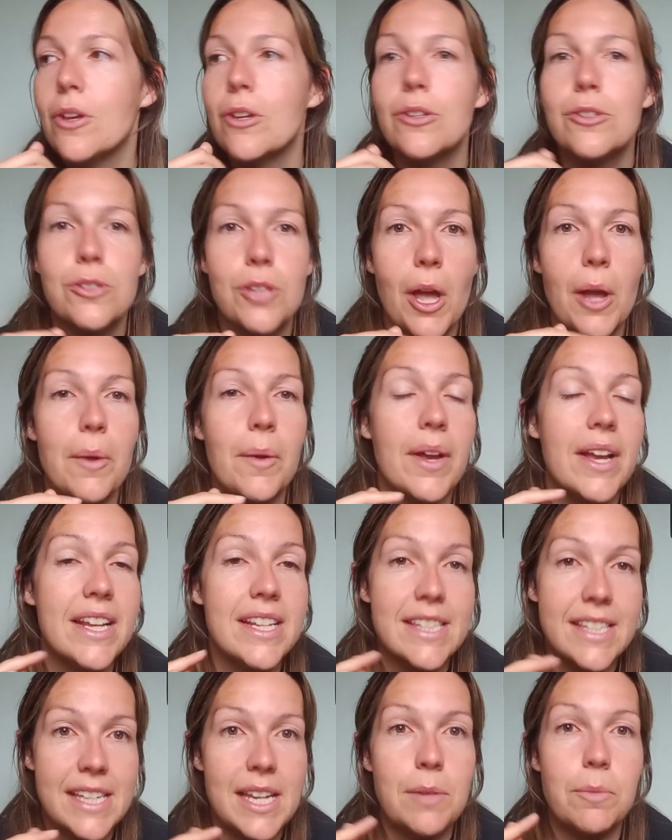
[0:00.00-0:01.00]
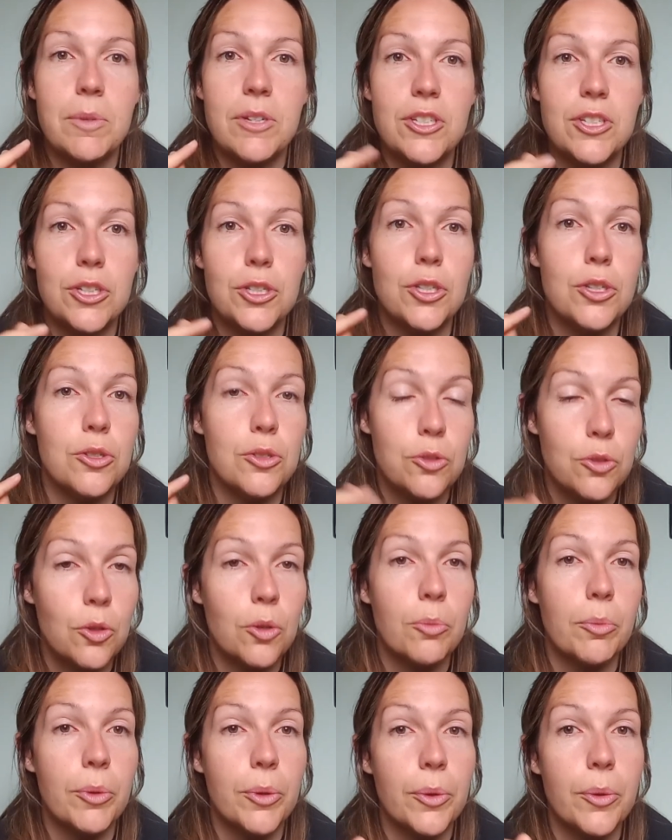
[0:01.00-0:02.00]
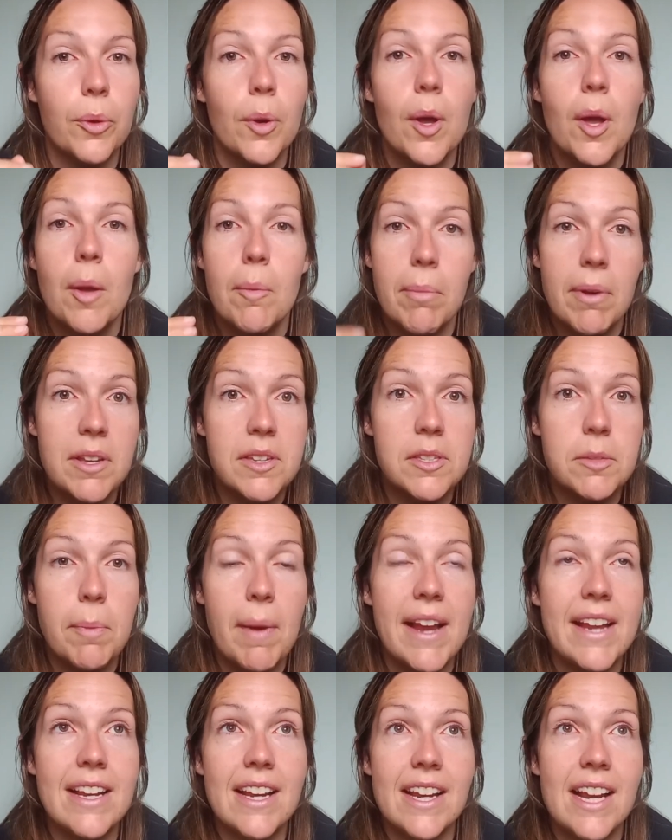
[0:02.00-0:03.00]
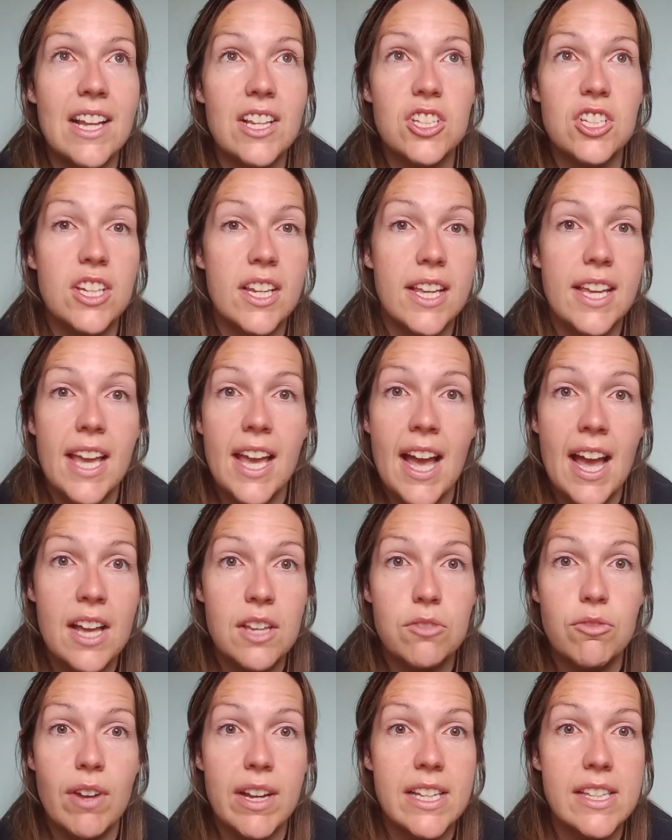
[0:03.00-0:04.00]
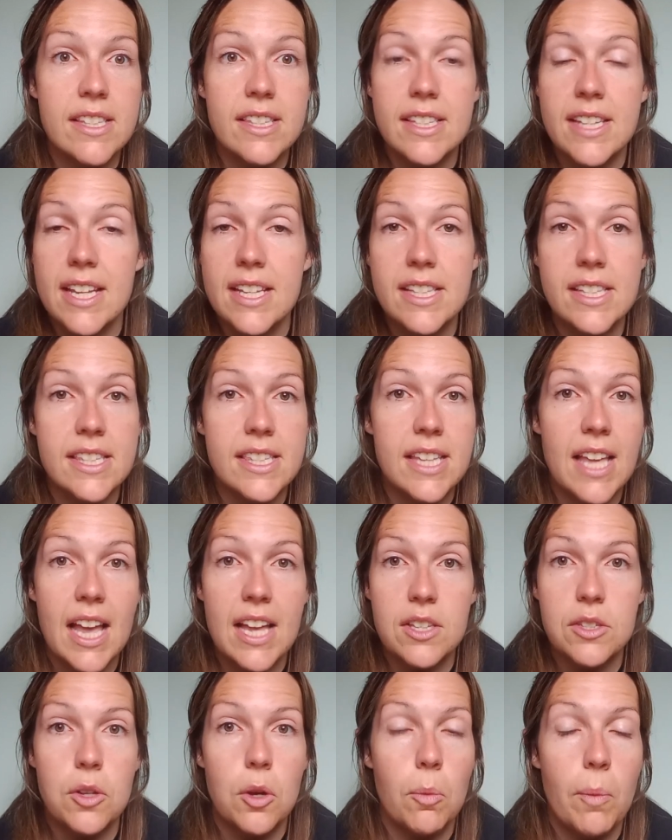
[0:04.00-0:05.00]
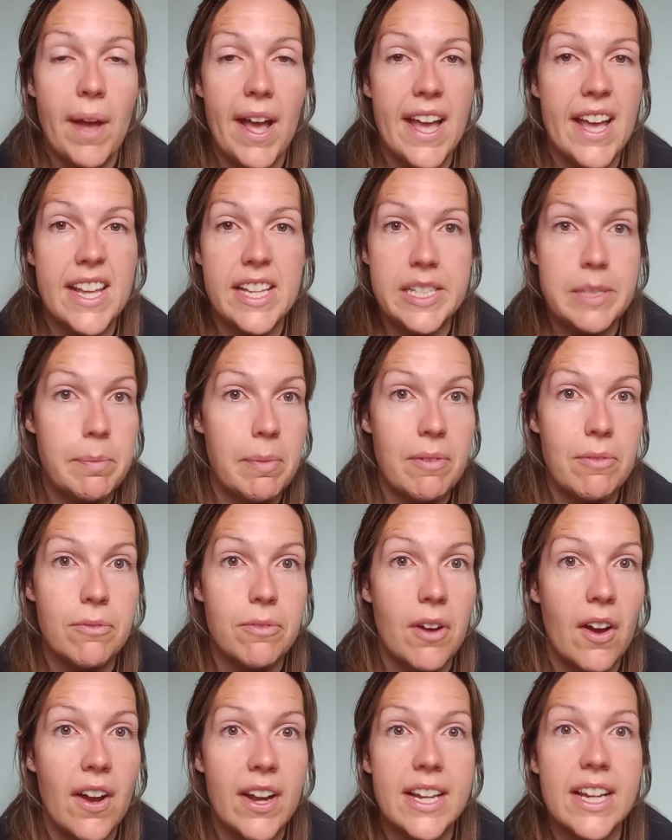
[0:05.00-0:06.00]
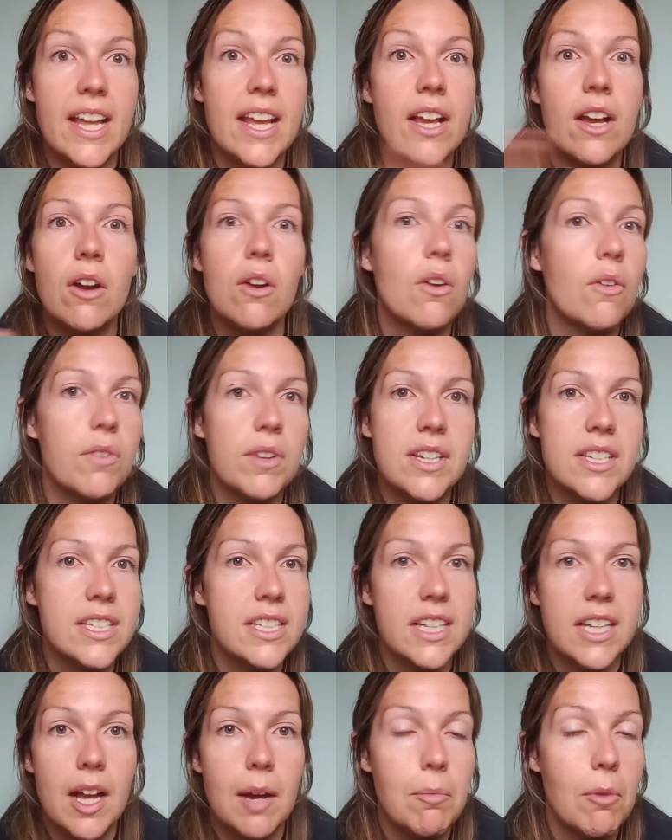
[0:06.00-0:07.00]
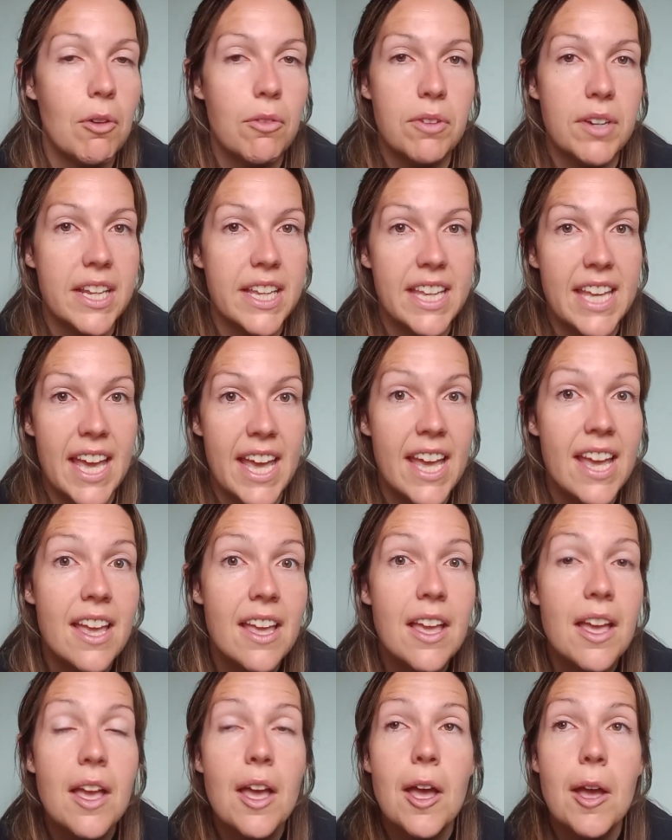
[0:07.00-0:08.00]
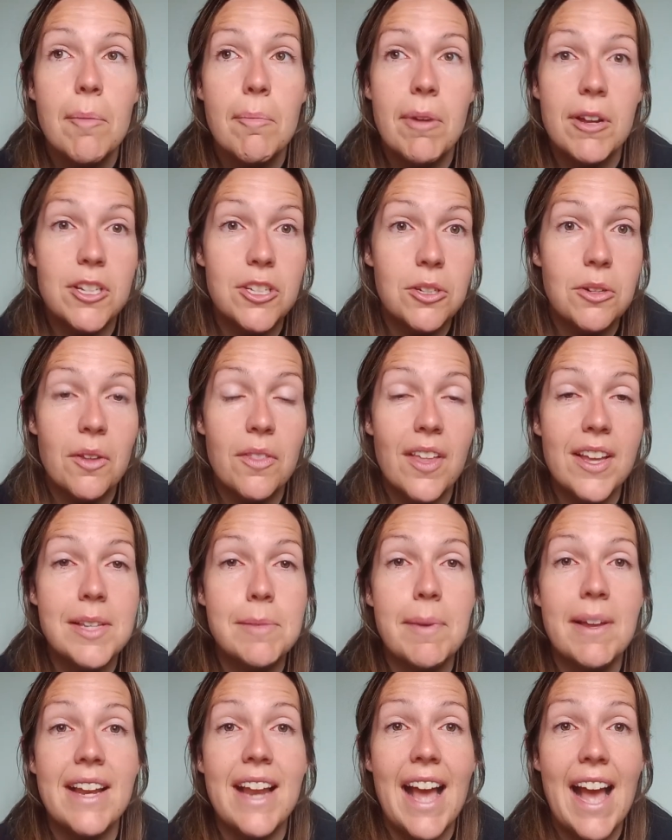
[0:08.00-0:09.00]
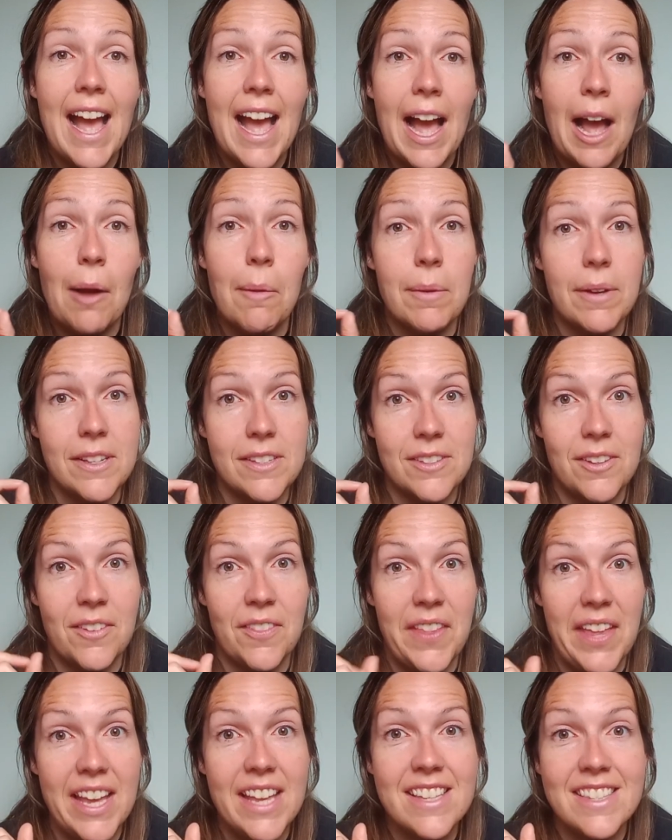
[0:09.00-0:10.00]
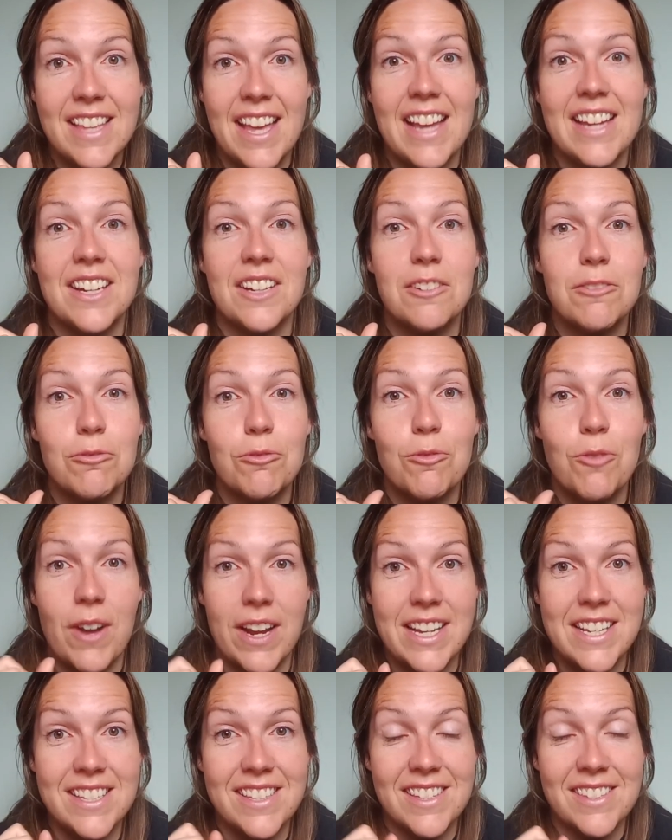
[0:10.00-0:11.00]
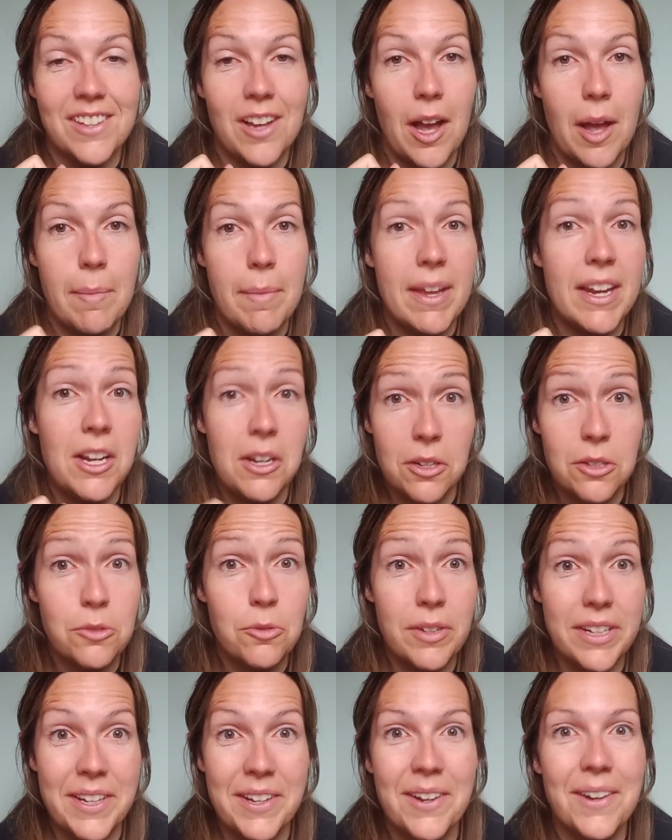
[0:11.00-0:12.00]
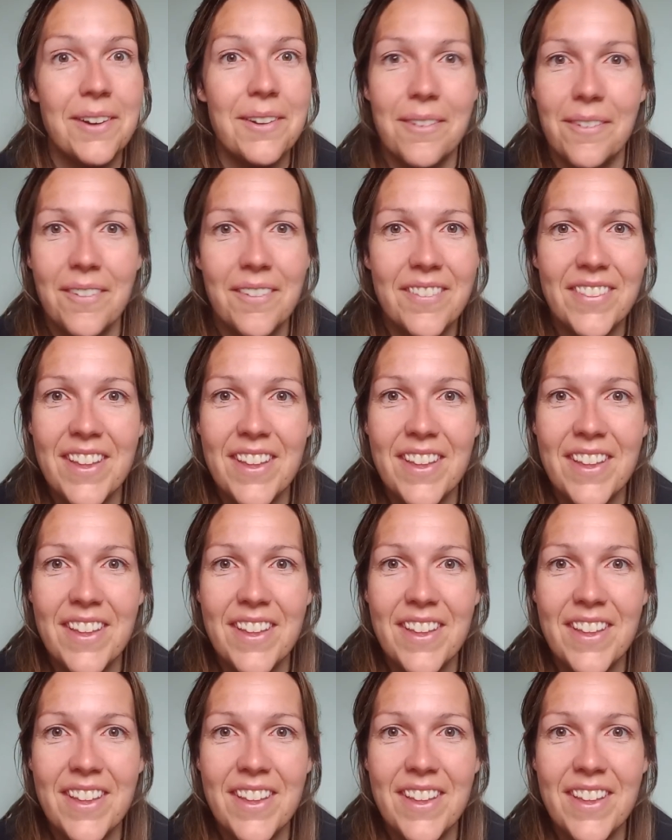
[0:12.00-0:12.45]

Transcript: So instead we just use normal poster paint, and actually it has rained since, it has got wet, it's been fine. It'll obviously come off in a year, but do you know what, they spent hours on this. They had a great time and it looks really cool.